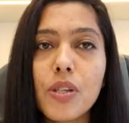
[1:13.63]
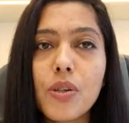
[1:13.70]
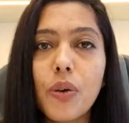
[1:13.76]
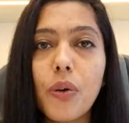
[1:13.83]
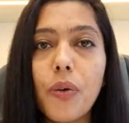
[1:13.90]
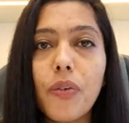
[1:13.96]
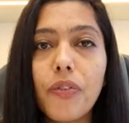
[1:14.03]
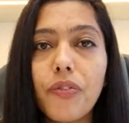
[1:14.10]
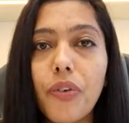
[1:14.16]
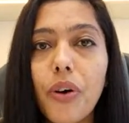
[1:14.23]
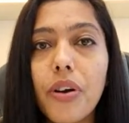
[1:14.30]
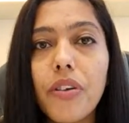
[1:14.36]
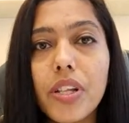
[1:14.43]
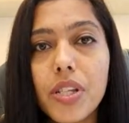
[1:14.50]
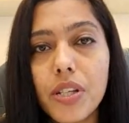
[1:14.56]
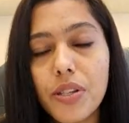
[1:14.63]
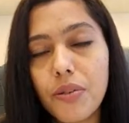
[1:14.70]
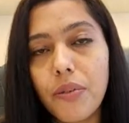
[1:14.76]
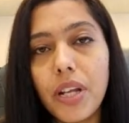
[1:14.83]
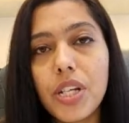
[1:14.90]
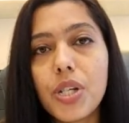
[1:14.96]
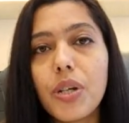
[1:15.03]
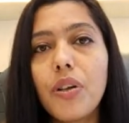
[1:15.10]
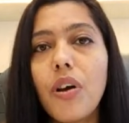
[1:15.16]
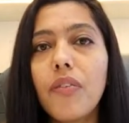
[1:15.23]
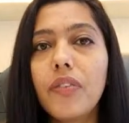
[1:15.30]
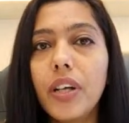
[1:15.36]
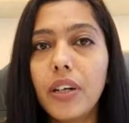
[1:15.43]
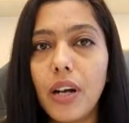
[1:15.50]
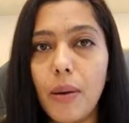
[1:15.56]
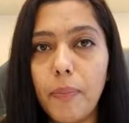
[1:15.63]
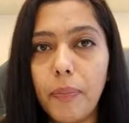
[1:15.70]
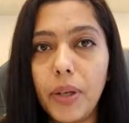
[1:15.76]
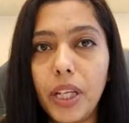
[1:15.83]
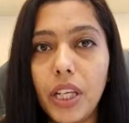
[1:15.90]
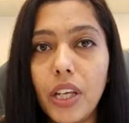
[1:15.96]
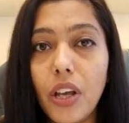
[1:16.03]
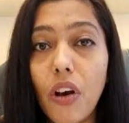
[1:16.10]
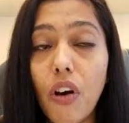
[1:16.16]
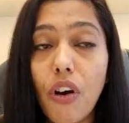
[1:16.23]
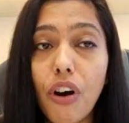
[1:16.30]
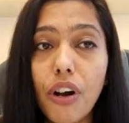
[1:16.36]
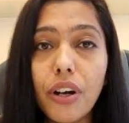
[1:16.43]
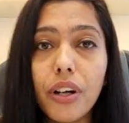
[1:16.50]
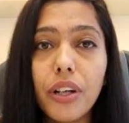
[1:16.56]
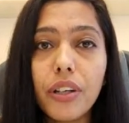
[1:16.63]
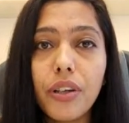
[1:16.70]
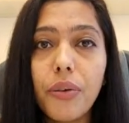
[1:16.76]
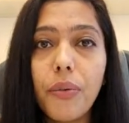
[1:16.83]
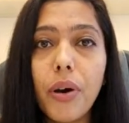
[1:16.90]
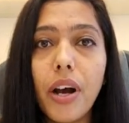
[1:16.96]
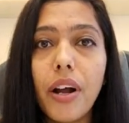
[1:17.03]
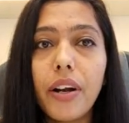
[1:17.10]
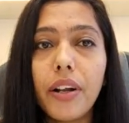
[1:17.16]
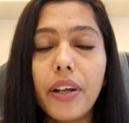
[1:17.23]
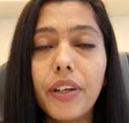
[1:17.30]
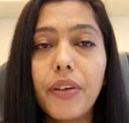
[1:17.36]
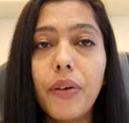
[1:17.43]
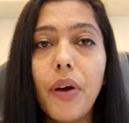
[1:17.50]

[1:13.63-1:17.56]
So, for registration of the company, or you are,